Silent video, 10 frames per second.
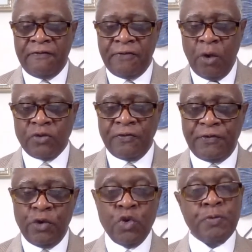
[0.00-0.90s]
frozen
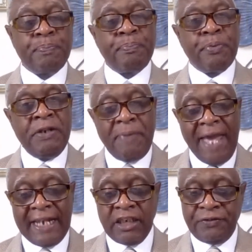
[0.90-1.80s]
foods,
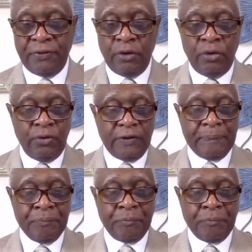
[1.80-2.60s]
prepackaged foods,